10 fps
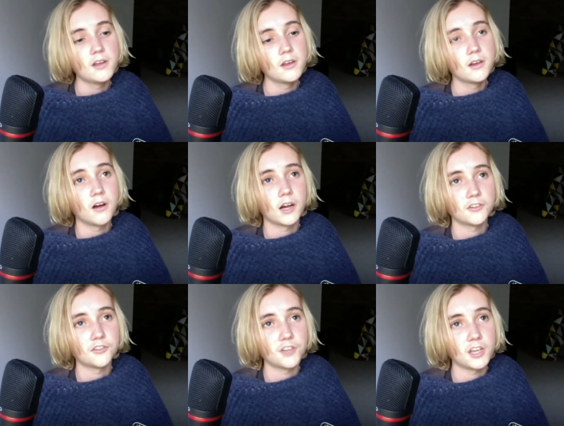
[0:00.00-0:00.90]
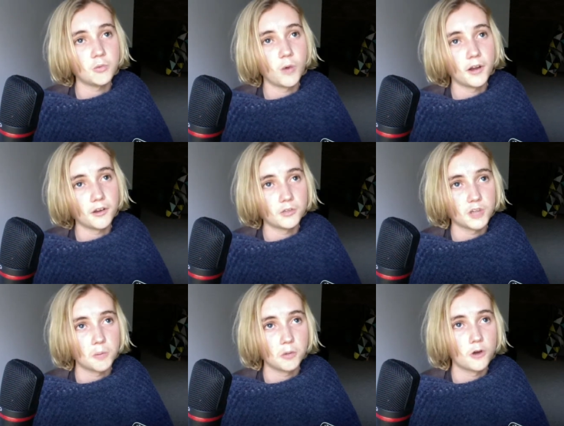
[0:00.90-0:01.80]
I can see when it was
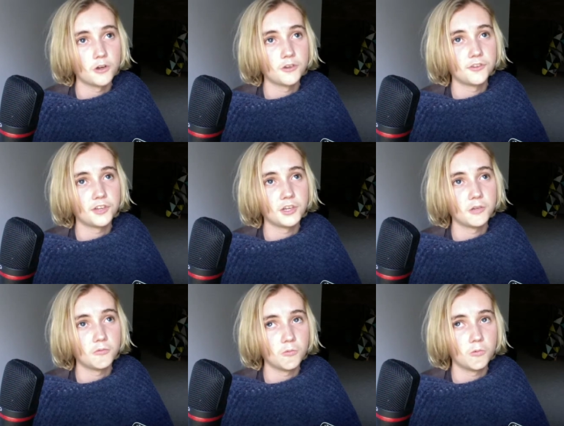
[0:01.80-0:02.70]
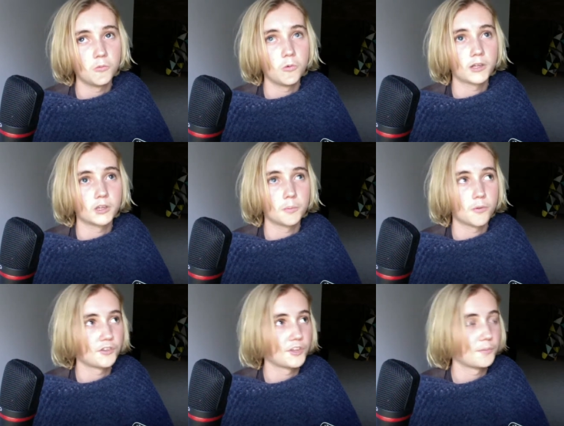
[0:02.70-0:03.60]
uploaded, see like the
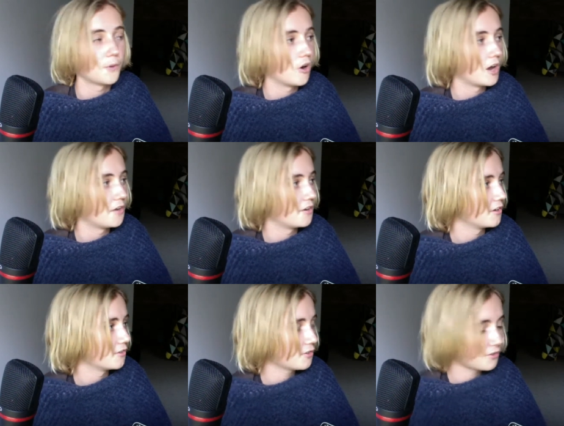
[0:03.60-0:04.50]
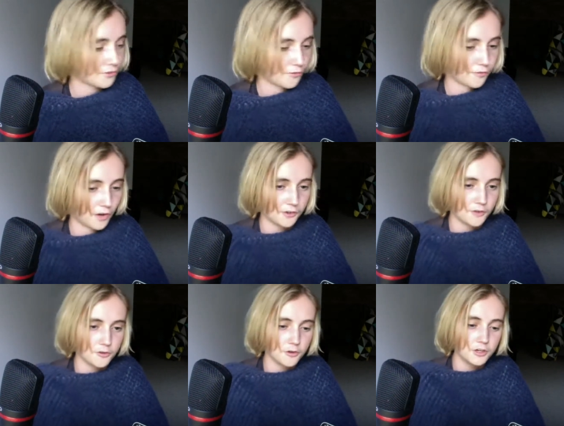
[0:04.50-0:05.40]
process behind it. It's just fun to
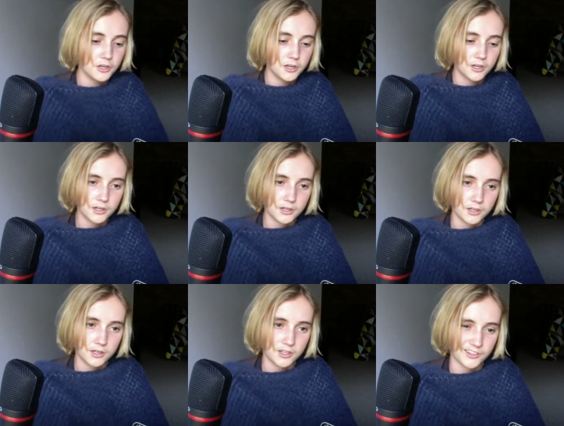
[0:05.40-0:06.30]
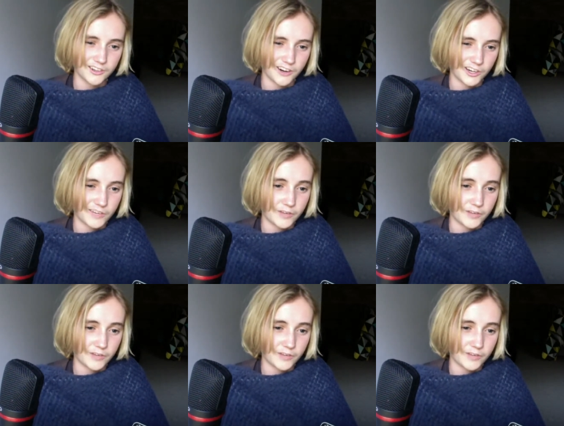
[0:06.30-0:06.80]
do. I don't even